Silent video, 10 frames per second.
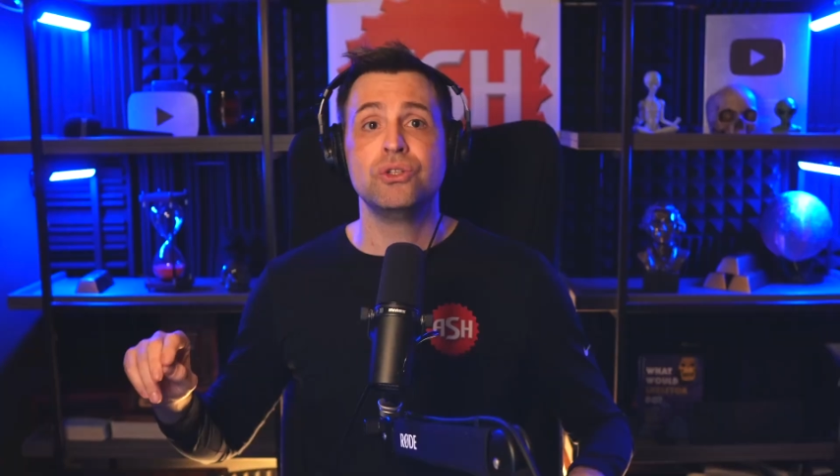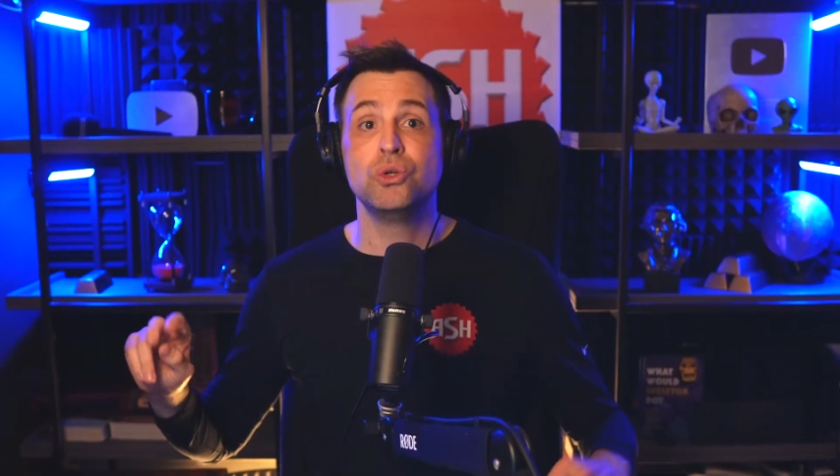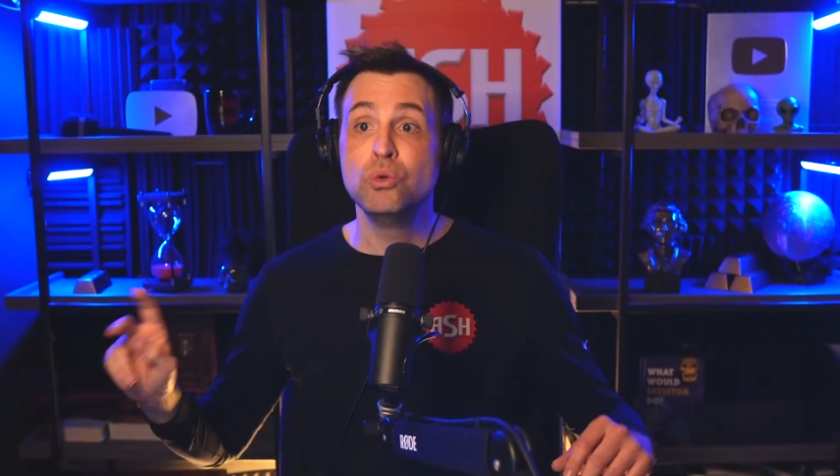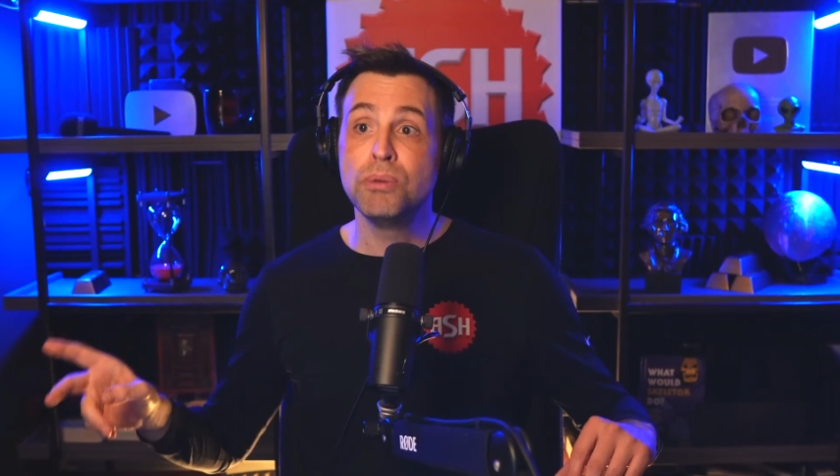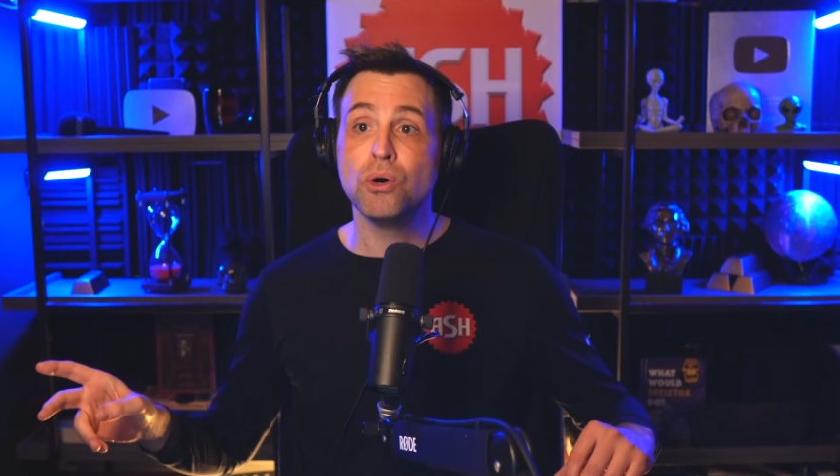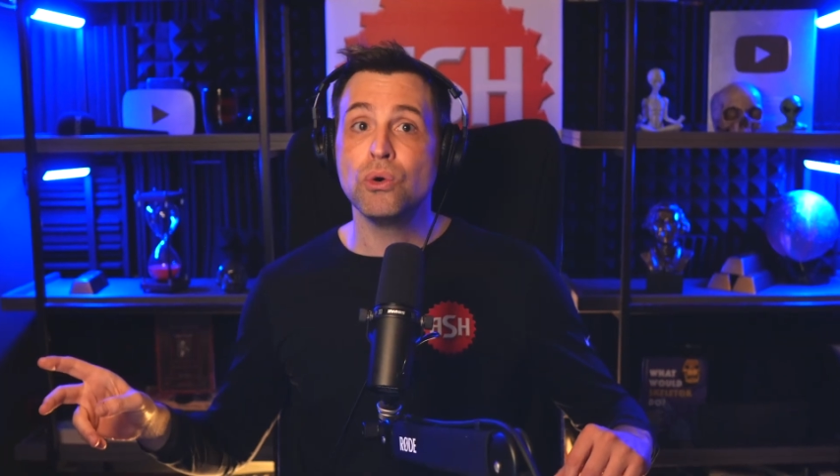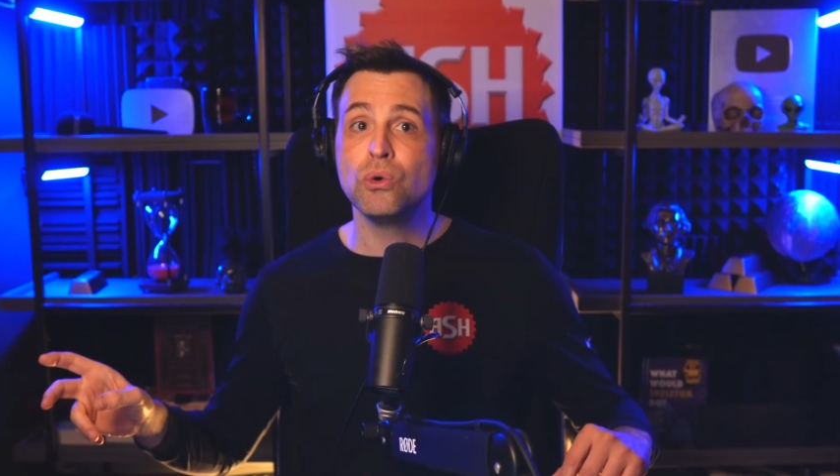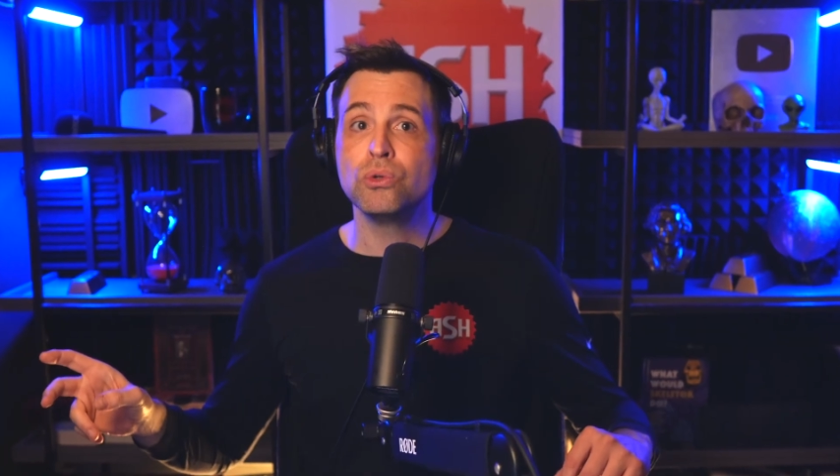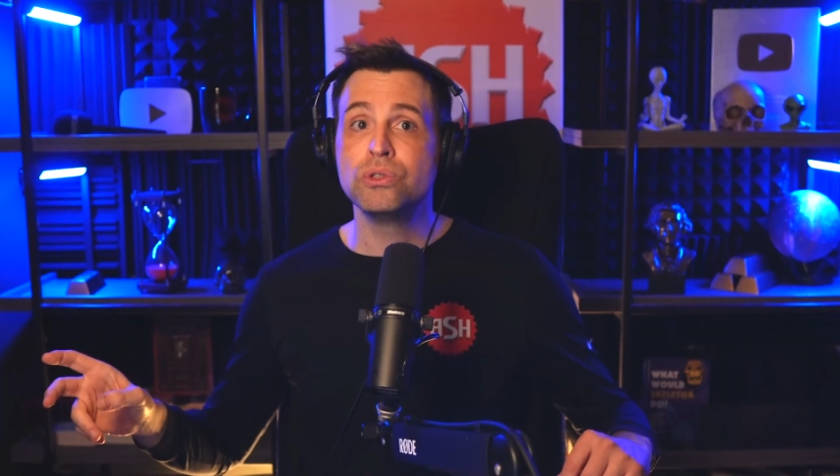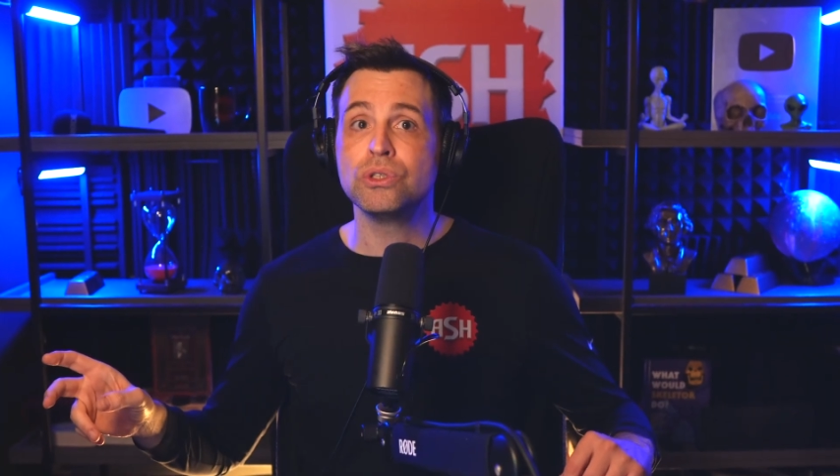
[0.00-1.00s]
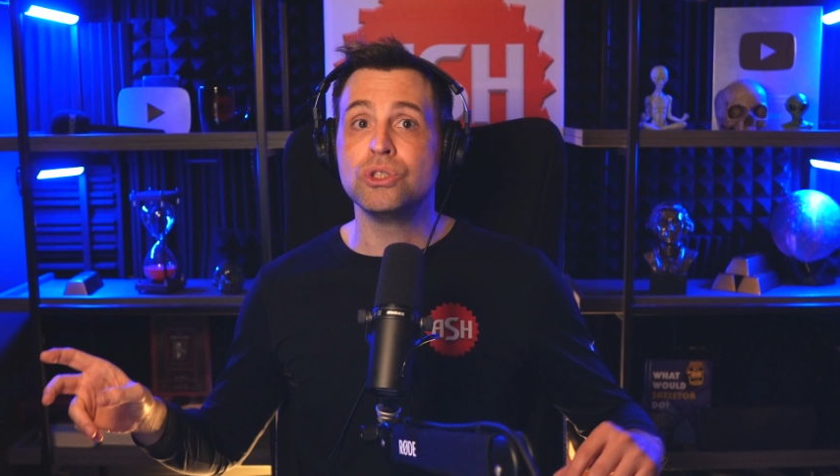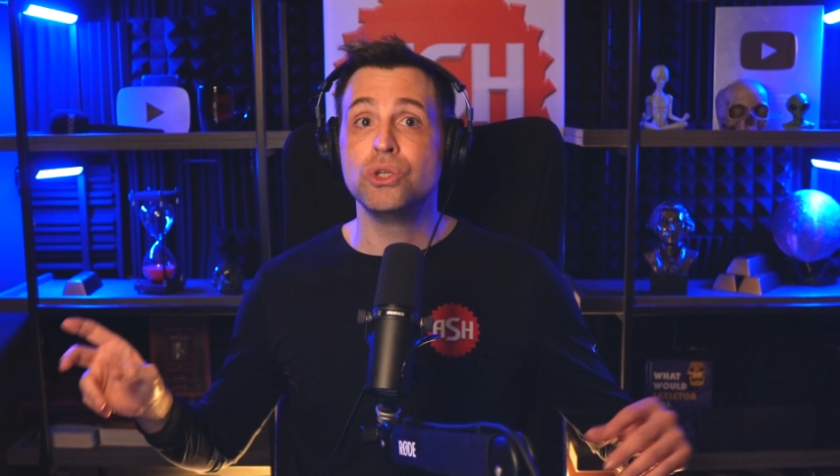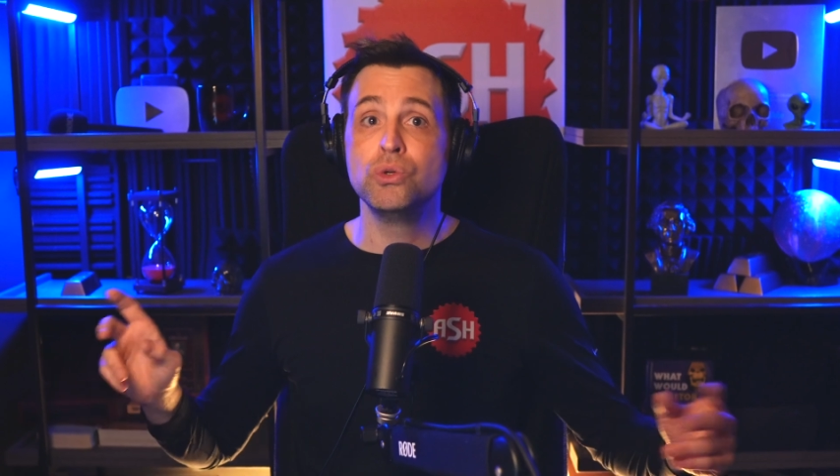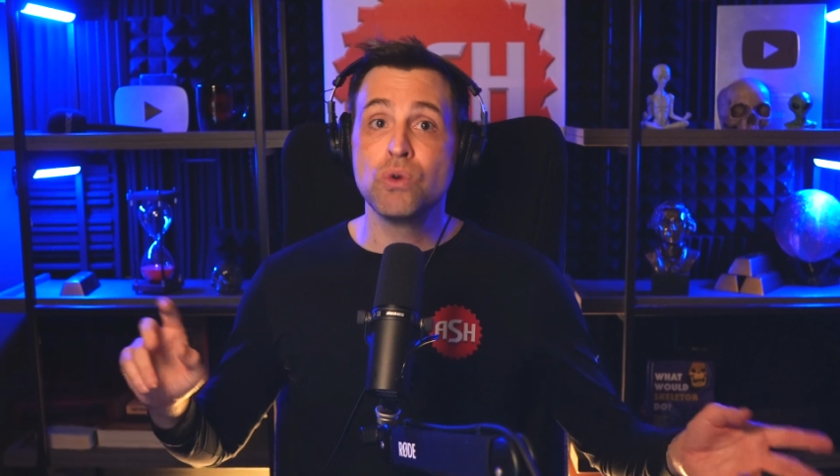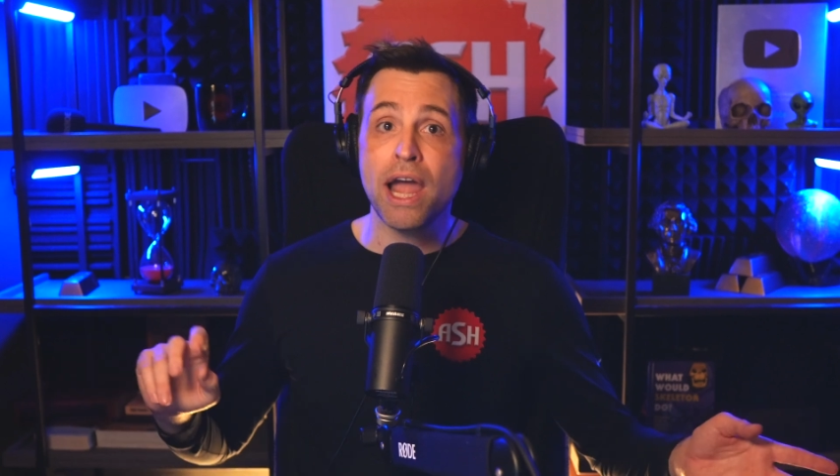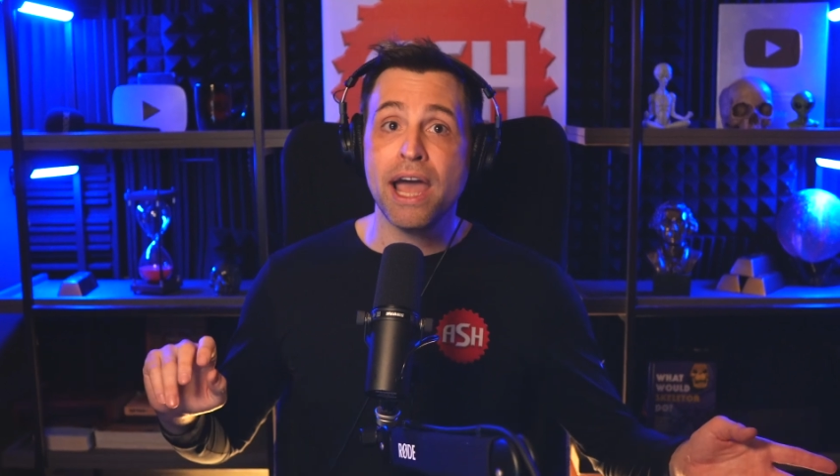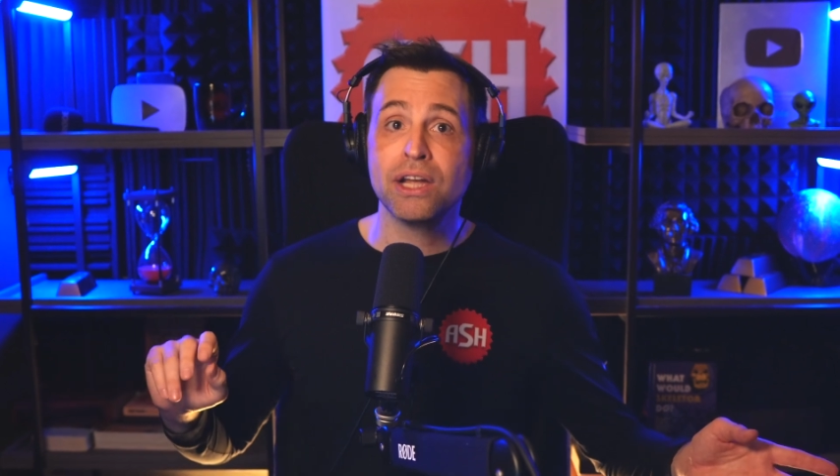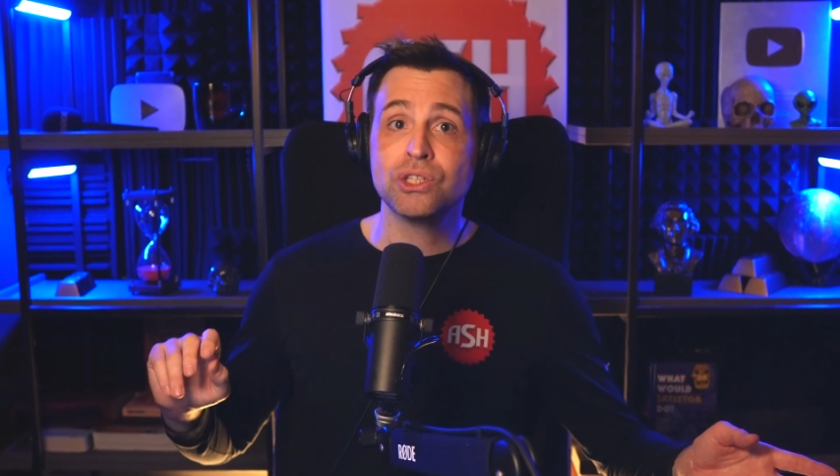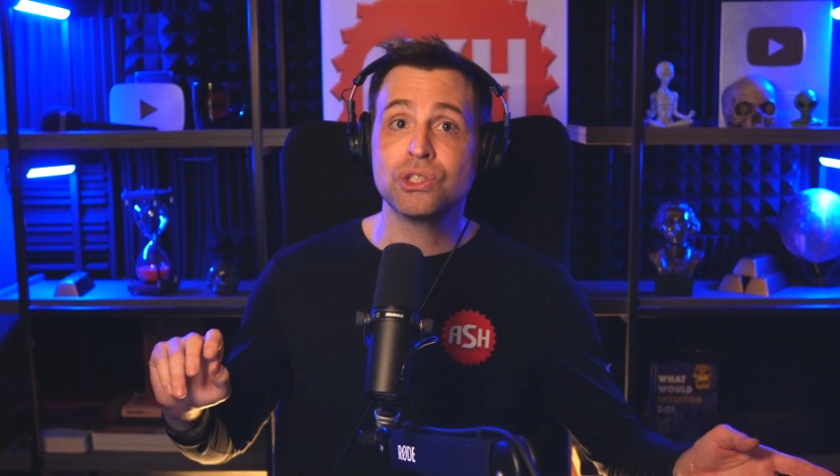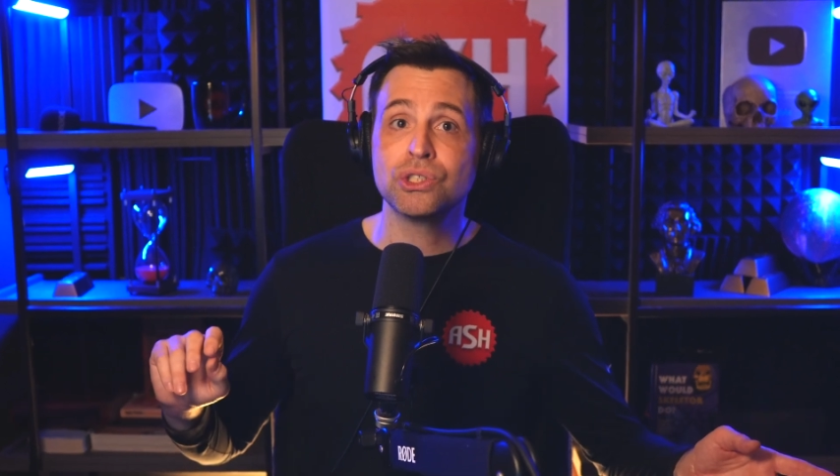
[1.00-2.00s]
too bold, too
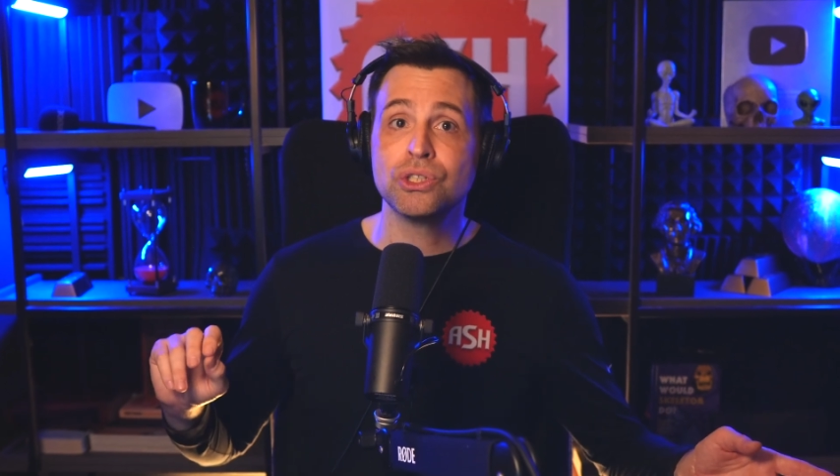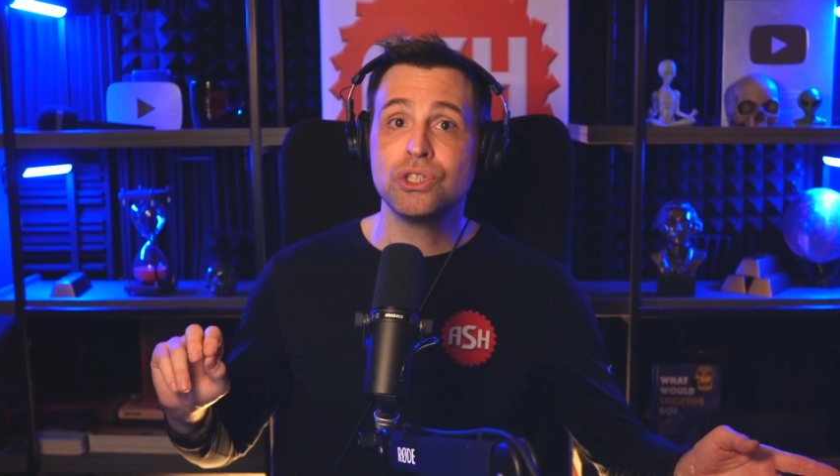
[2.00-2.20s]
rash,